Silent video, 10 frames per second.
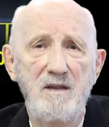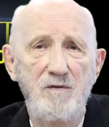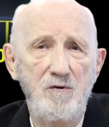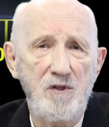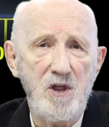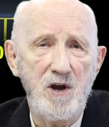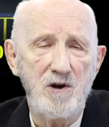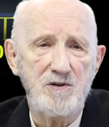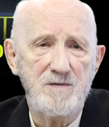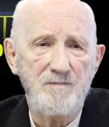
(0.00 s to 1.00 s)
through the
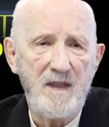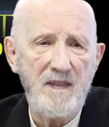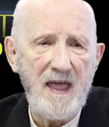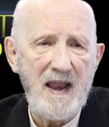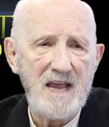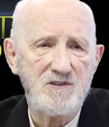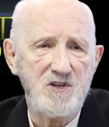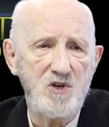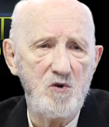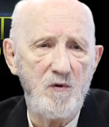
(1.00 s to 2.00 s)
years, and that has
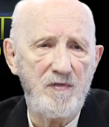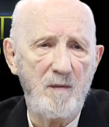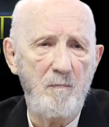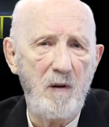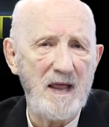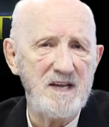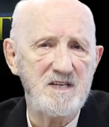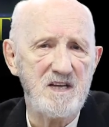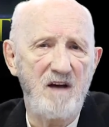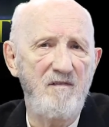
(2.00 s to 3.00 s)
to do with the
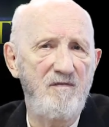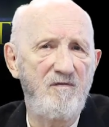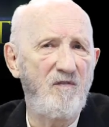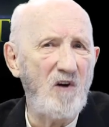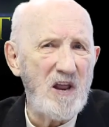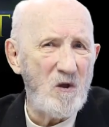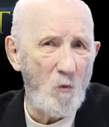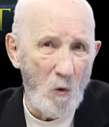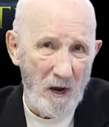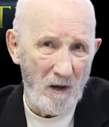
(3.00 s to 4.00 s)
place of free
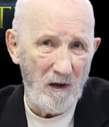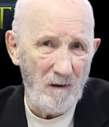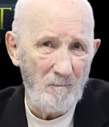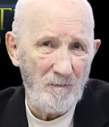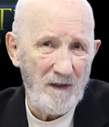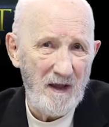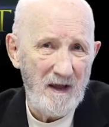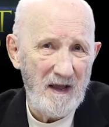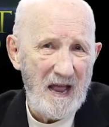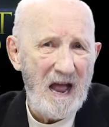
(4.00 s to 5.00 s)
will.
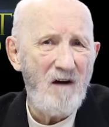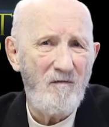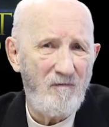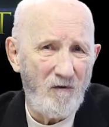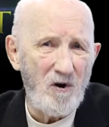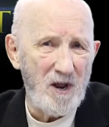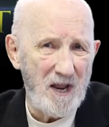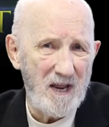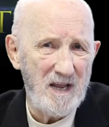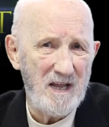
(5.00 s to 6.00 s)
How
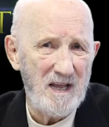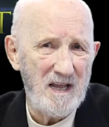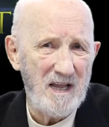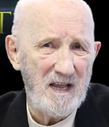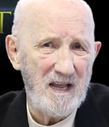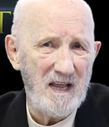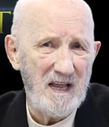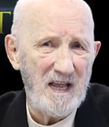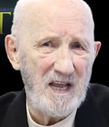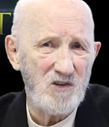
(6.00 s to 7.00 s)
free
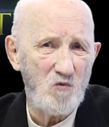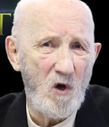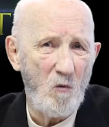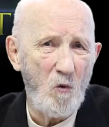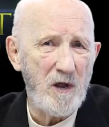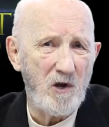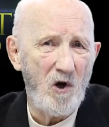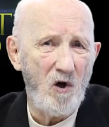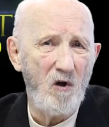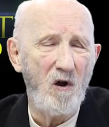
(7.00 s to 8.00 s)
is what we
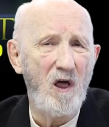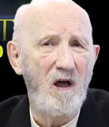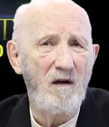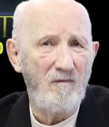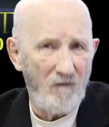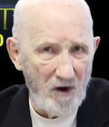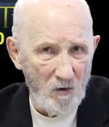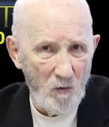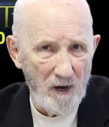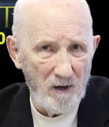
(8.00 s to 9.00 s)
call
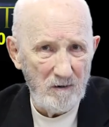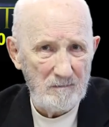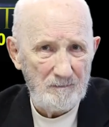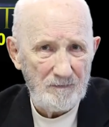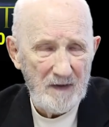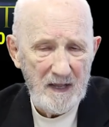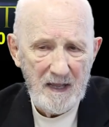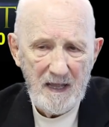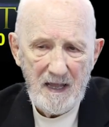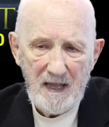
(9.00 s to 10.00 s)
free will?
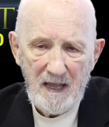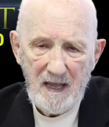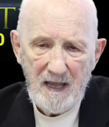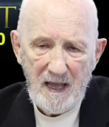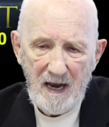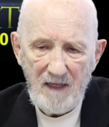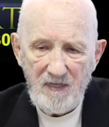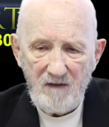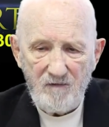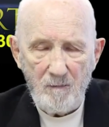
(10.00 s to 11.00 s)
And I
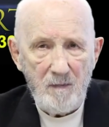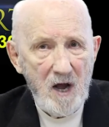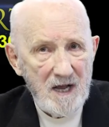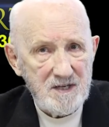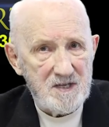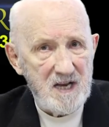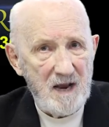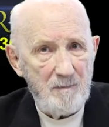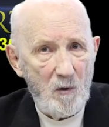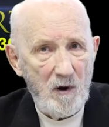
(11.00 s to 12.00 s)
think from God's
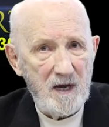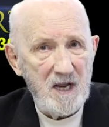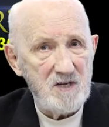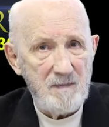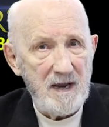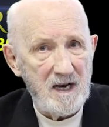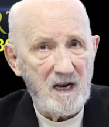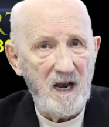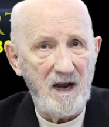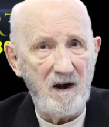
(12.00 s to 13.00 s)
standpoint, He's made it
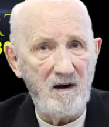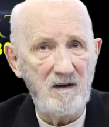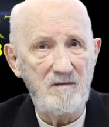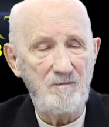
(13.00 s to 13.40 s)
clear.